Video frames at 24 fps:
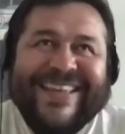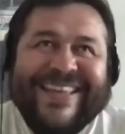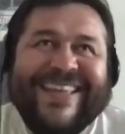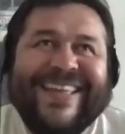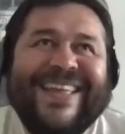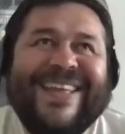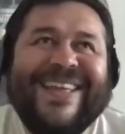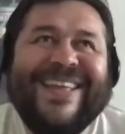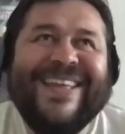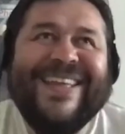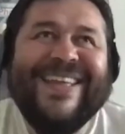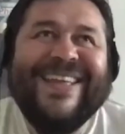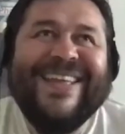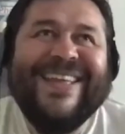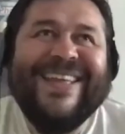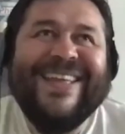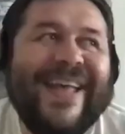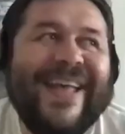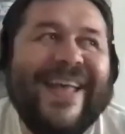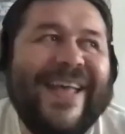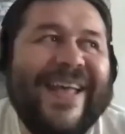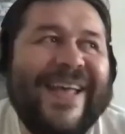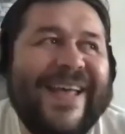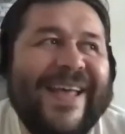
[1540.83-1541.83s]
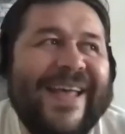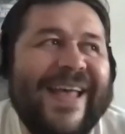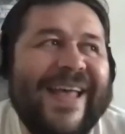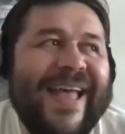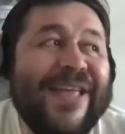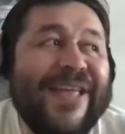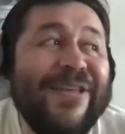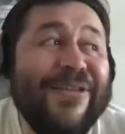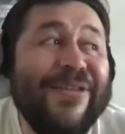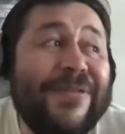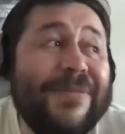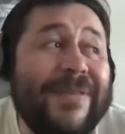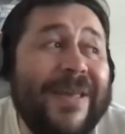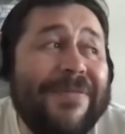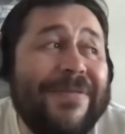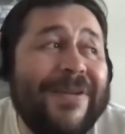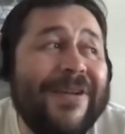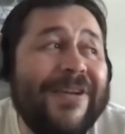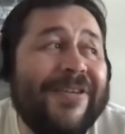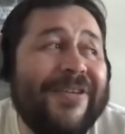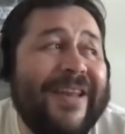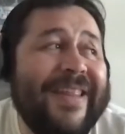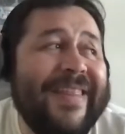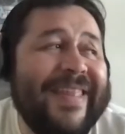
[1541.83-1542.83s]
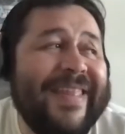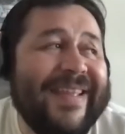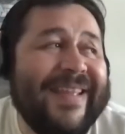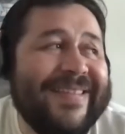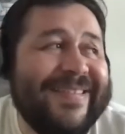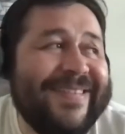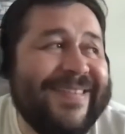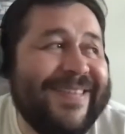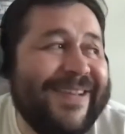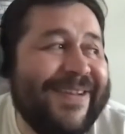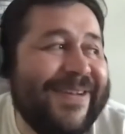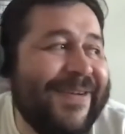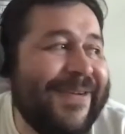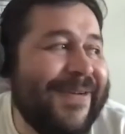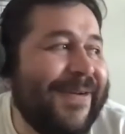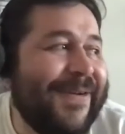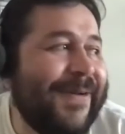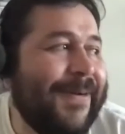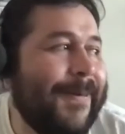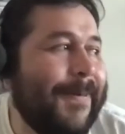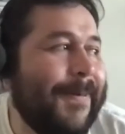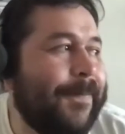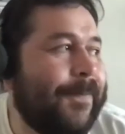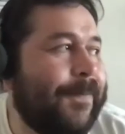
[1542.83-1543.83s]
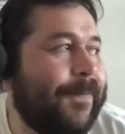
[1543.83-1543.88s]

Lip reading: I used to be a film critic, so